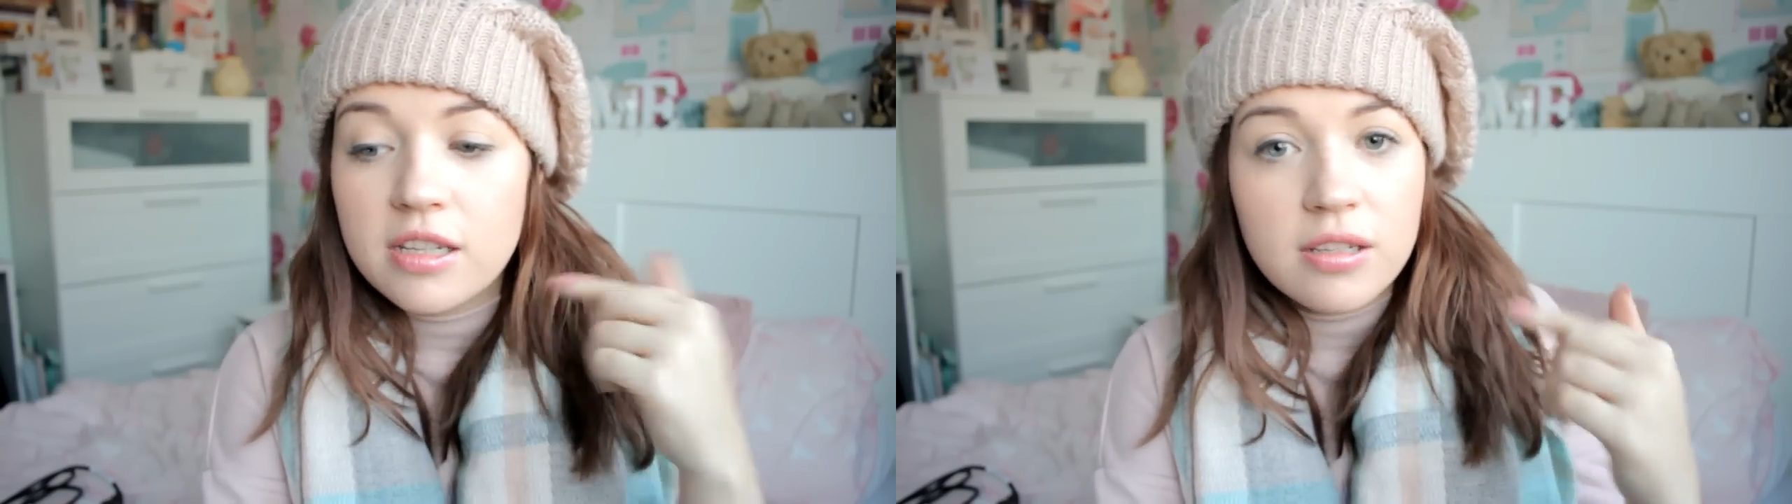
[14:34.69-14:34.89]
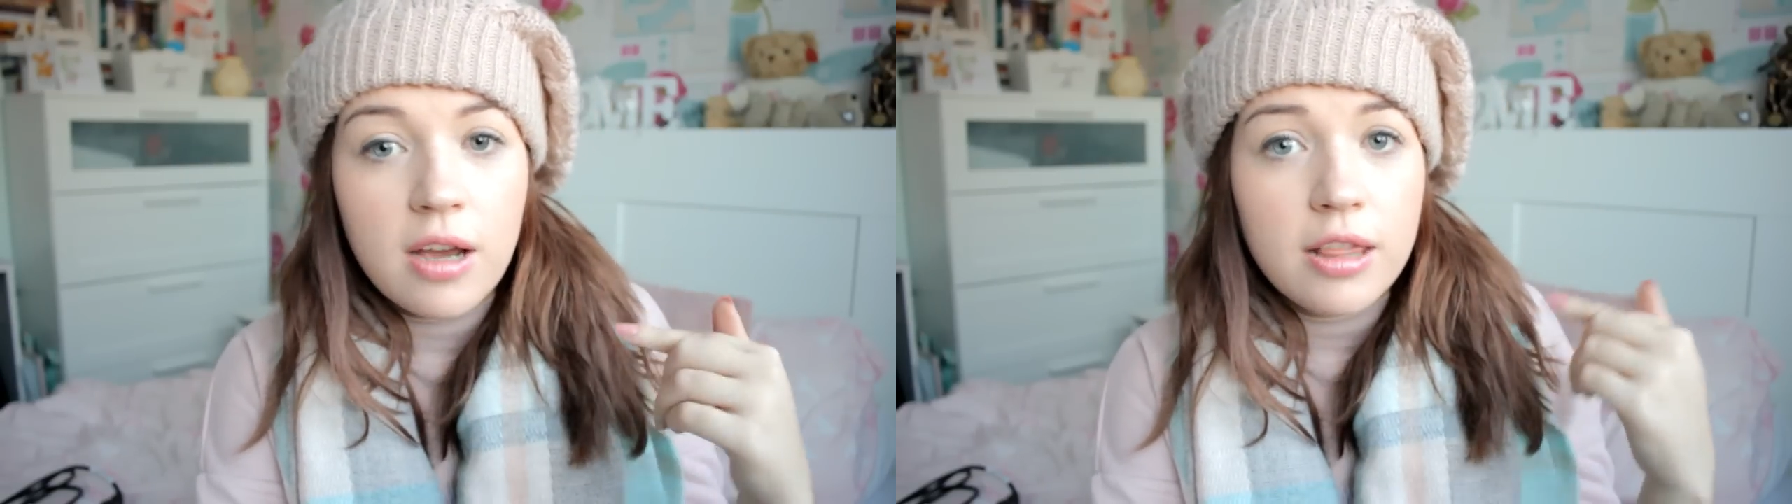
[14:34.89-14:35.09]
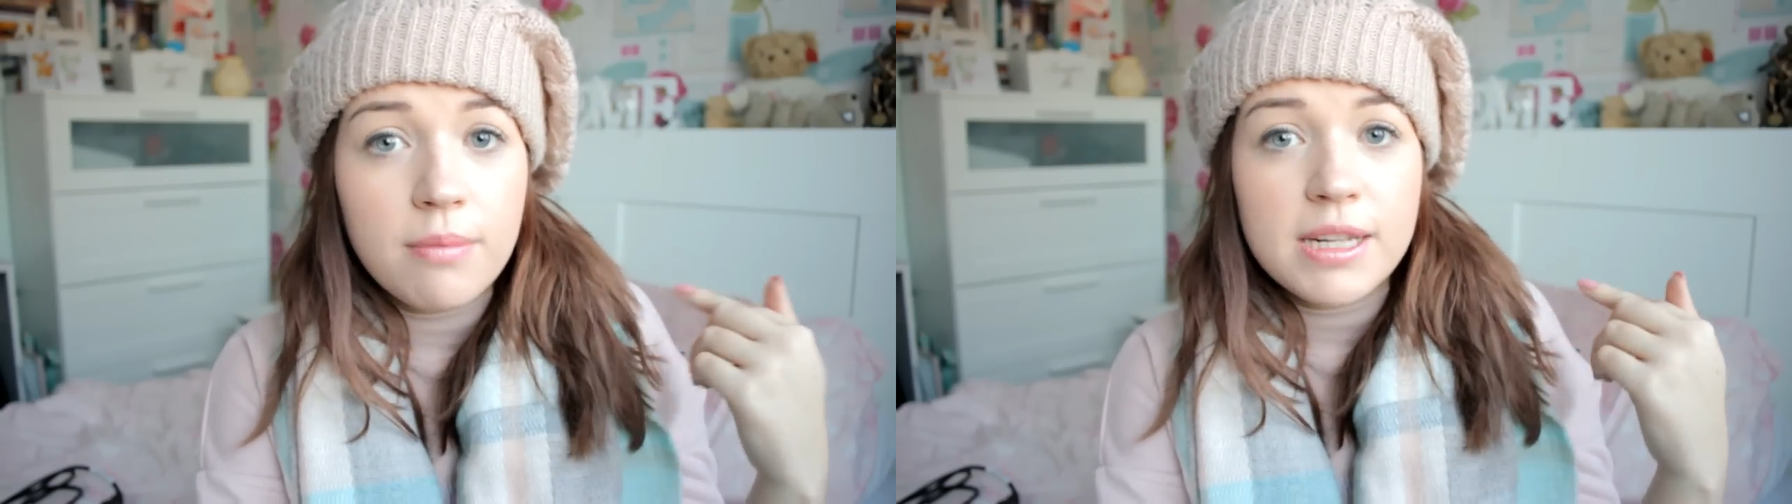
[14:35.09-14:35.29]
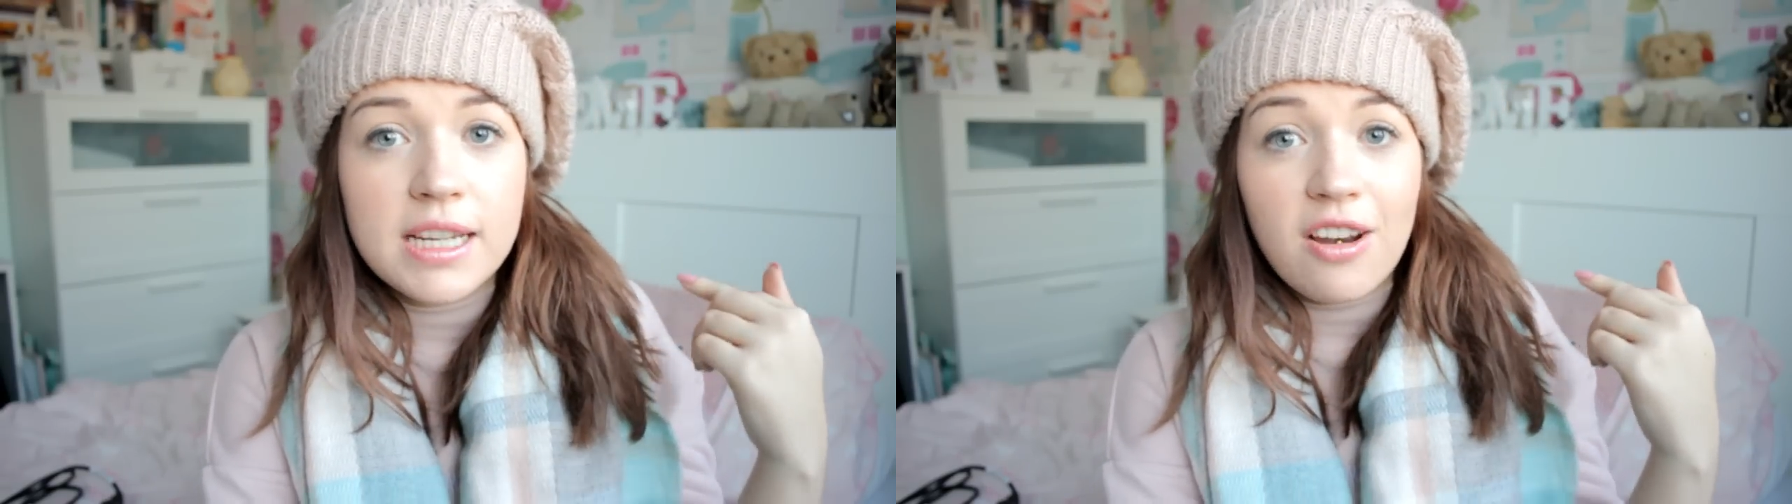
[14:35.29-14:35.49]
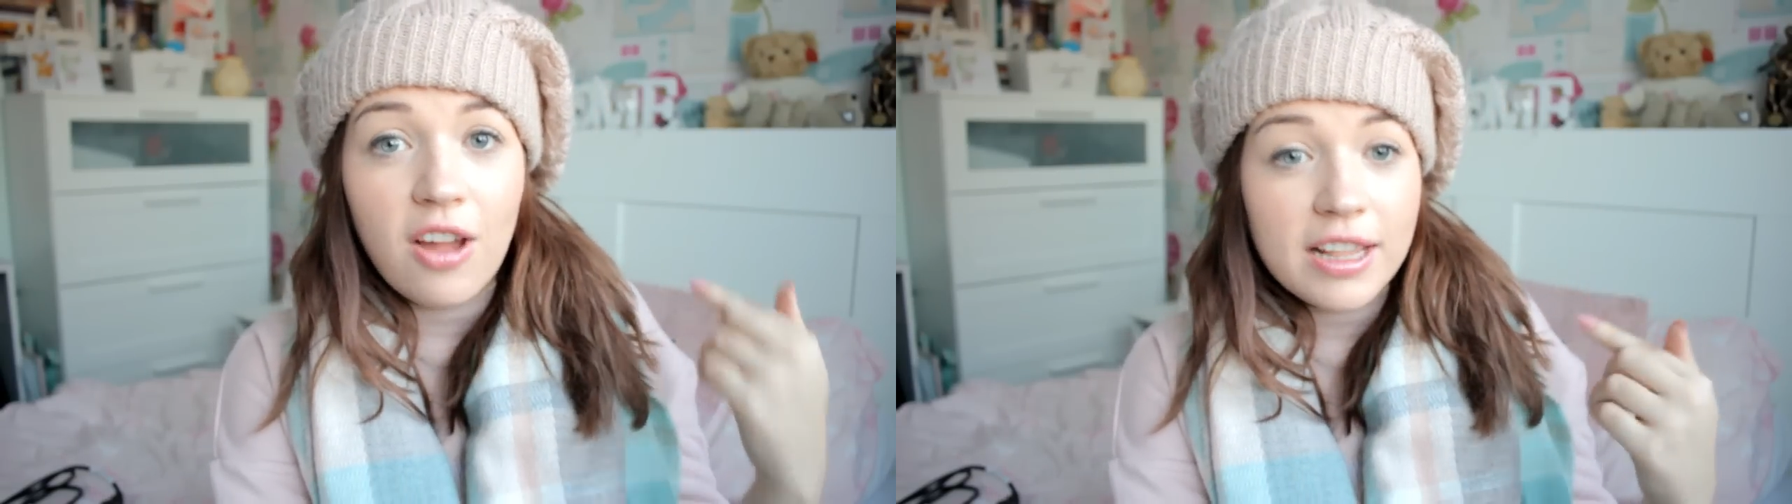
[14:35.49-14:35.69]
started them and
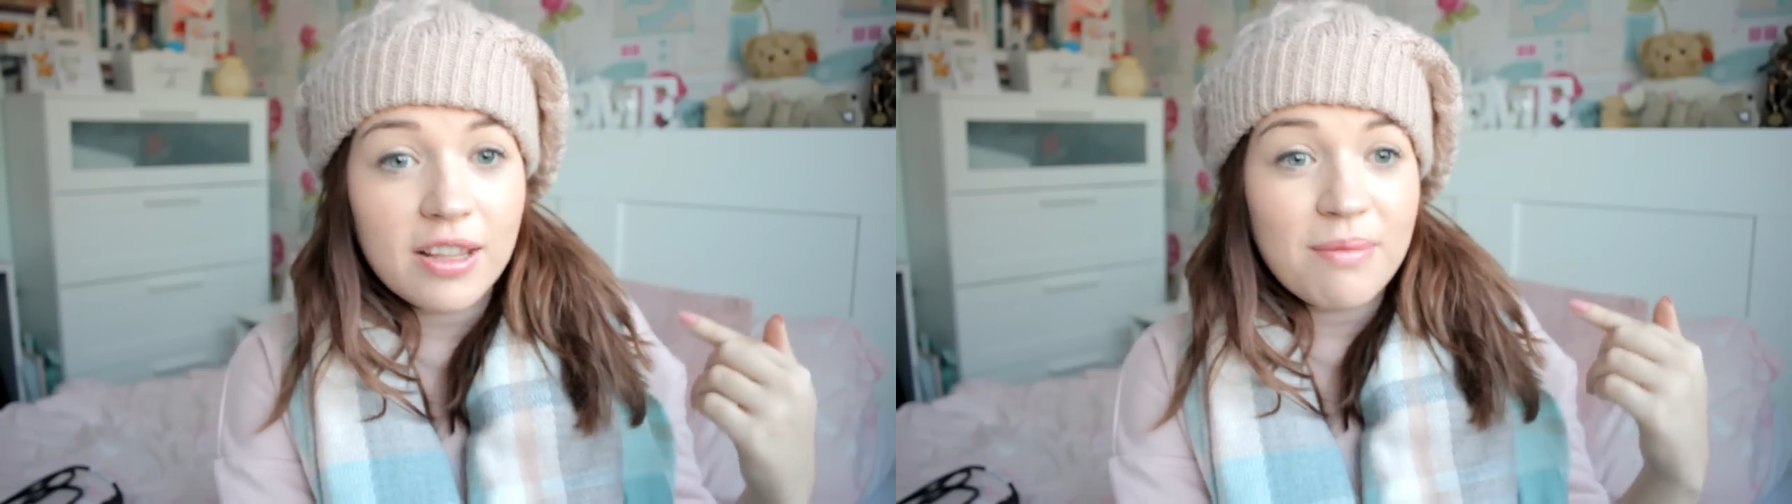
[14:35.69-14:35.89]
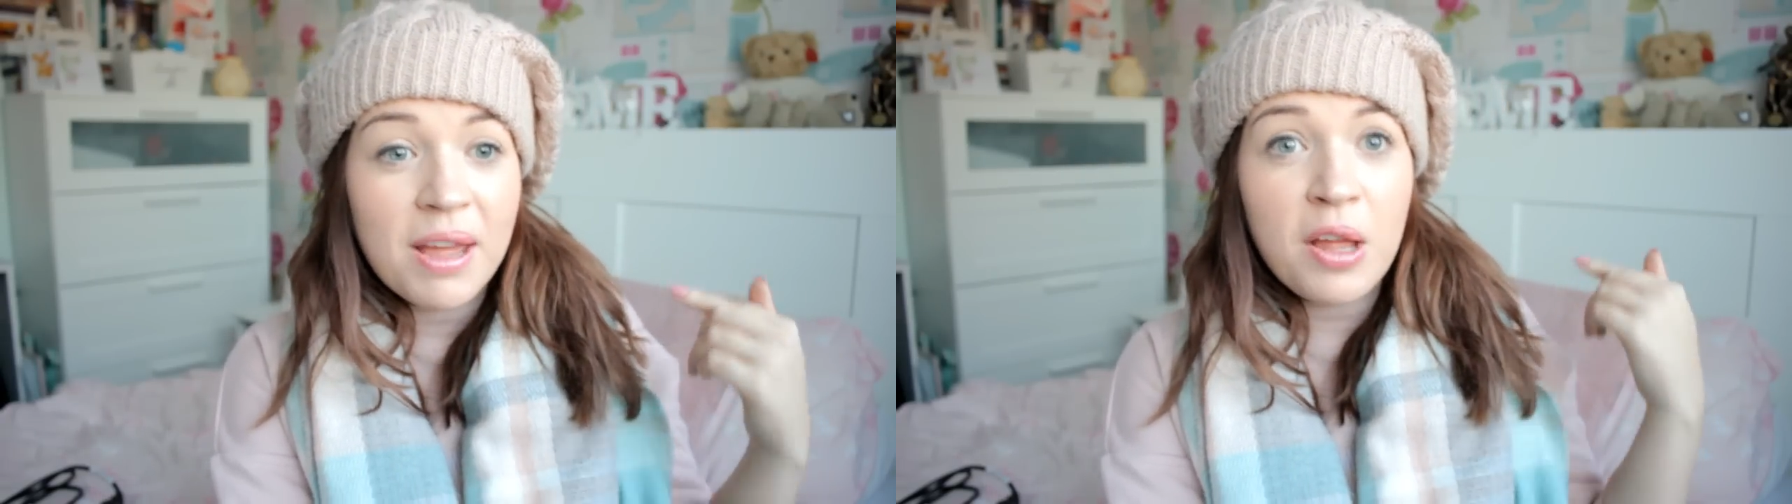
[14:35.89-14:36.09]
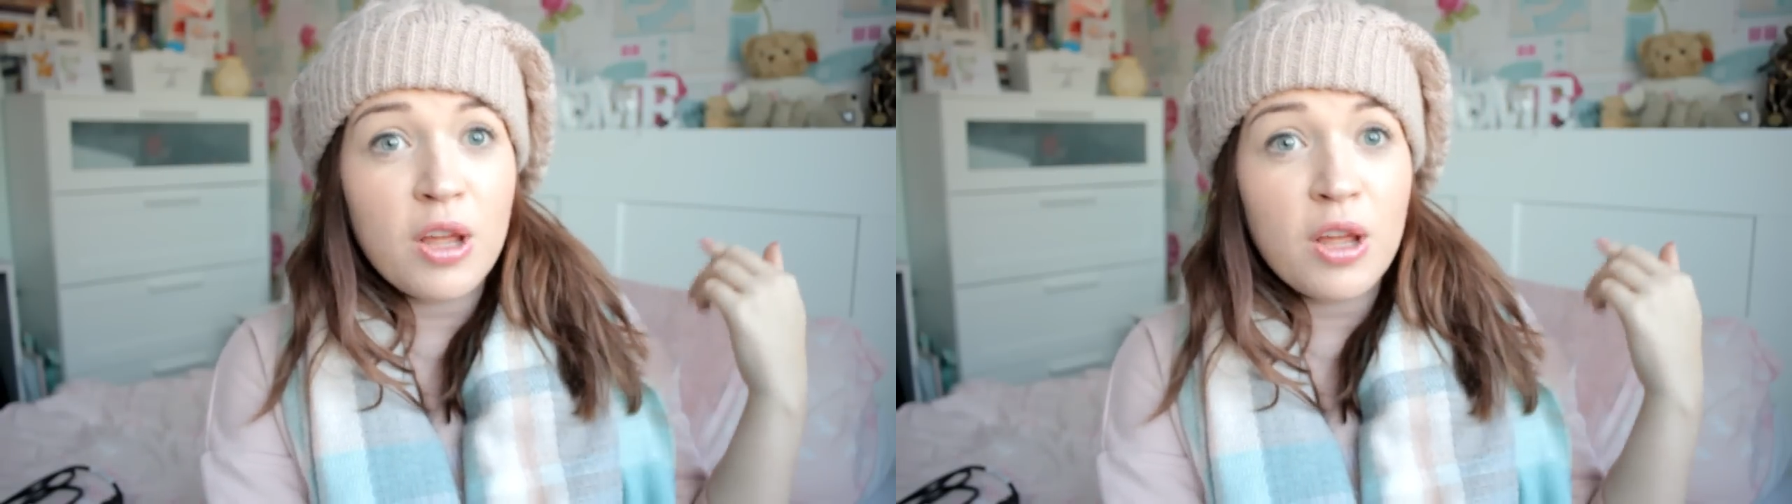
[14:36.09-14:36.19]
didn't like them.